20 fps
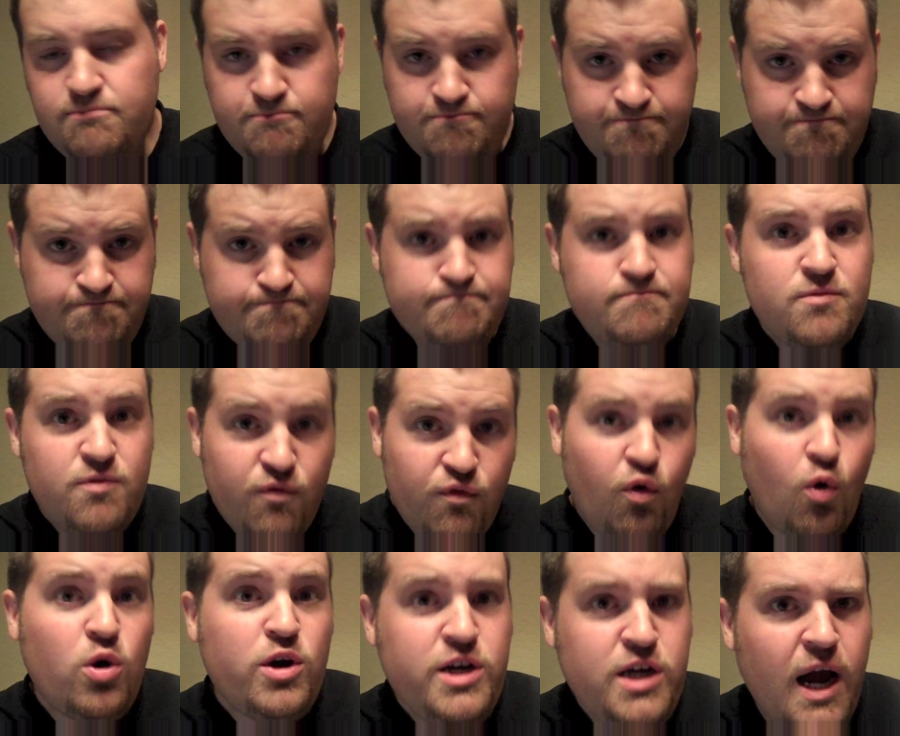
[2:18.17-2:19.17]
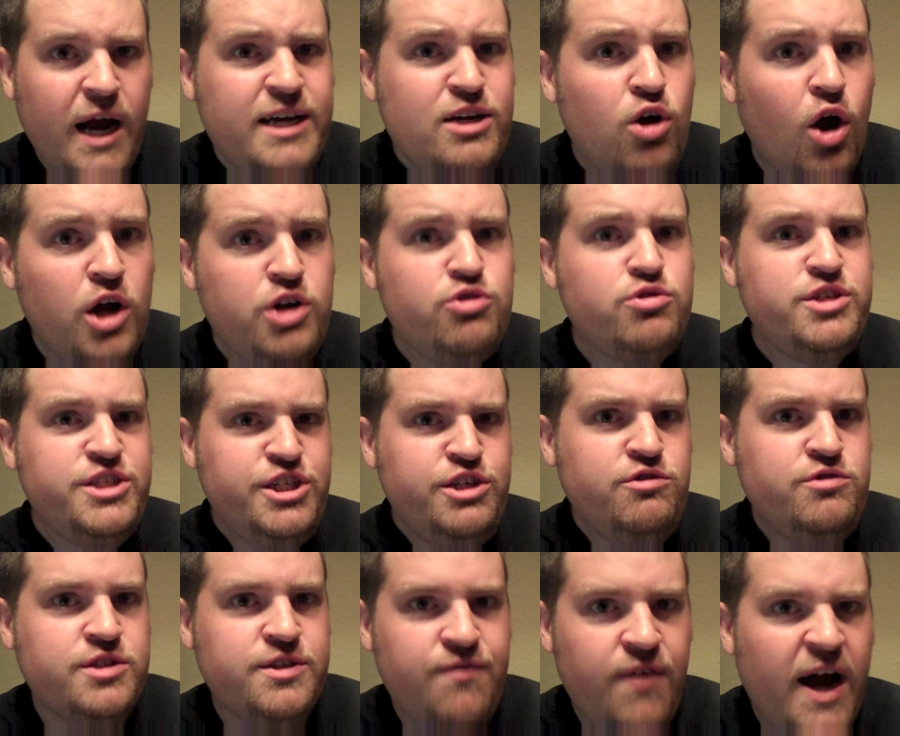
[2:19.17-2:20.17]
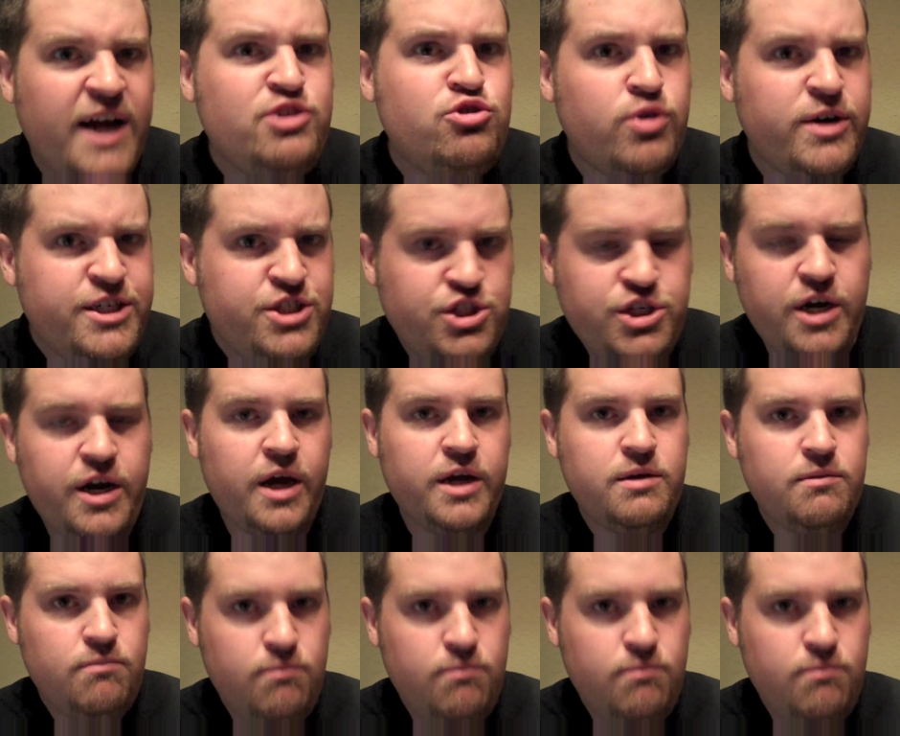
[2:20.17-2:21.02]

Hmm? For nine hundred years, if I drink jelly.